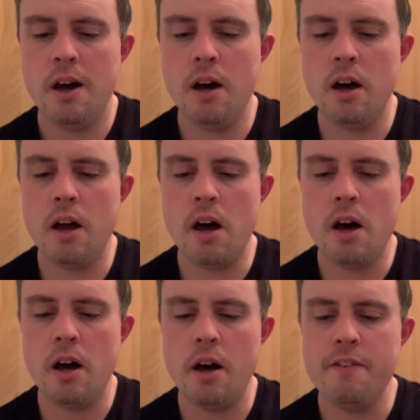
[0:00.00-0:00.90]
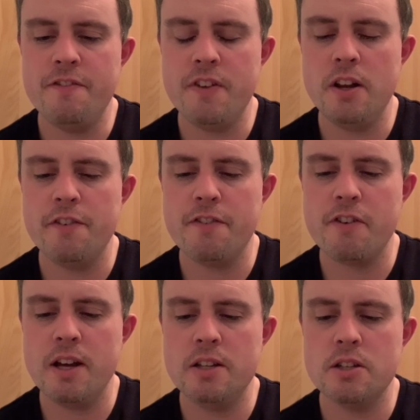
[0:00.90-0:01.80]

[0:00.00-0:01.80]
I feel afraid